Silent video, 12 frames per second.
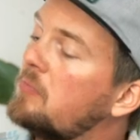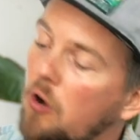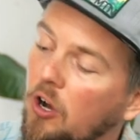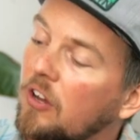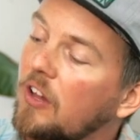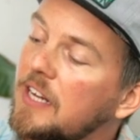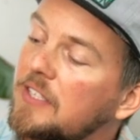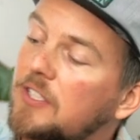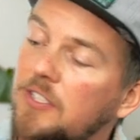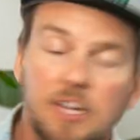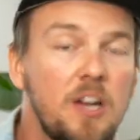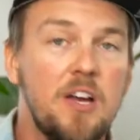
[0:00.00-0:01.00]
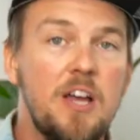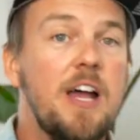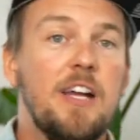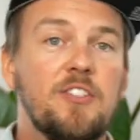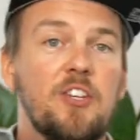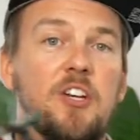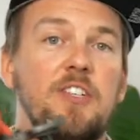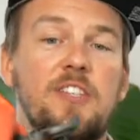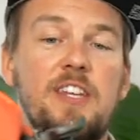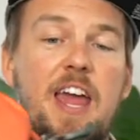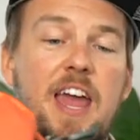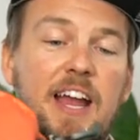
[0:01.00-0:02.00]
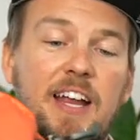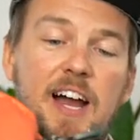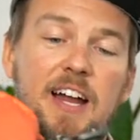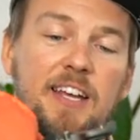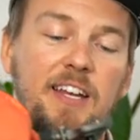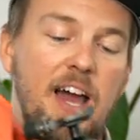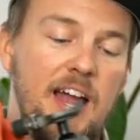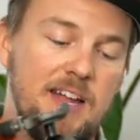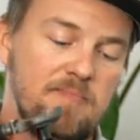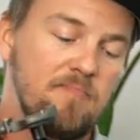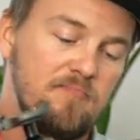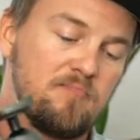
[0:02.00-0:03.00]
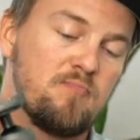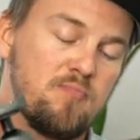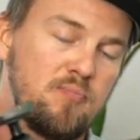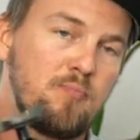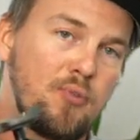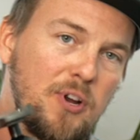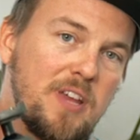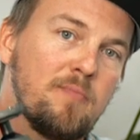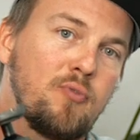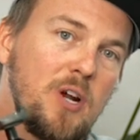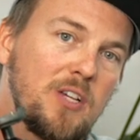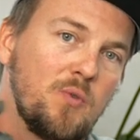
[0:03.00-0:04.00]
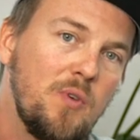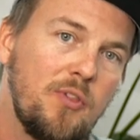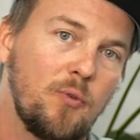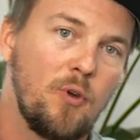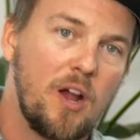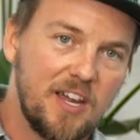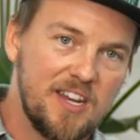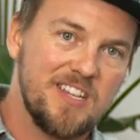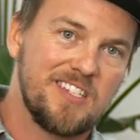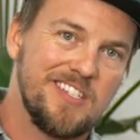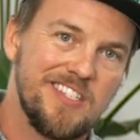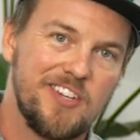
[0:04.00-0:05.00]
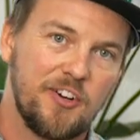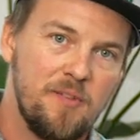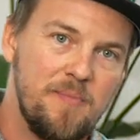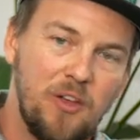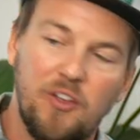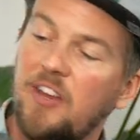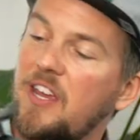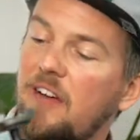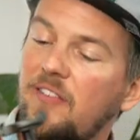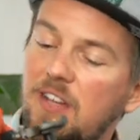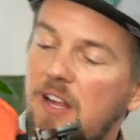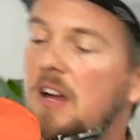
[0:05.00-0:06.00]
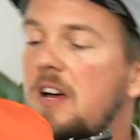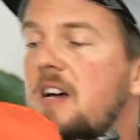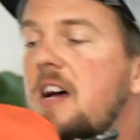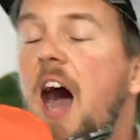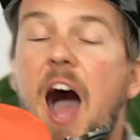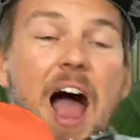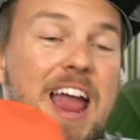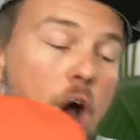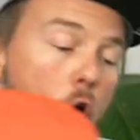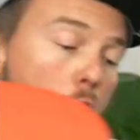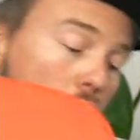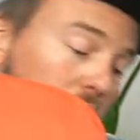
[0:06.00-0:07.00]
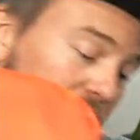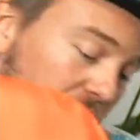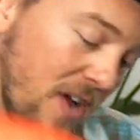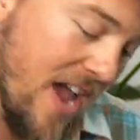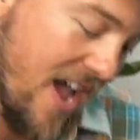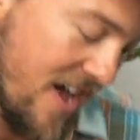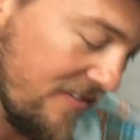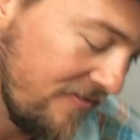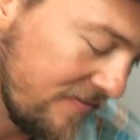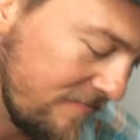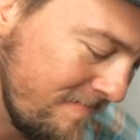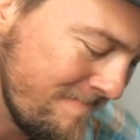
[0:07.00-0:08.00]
more or less as good as the day I got it. I'm pretty impressed with the ruggedness and the durability of it. I also have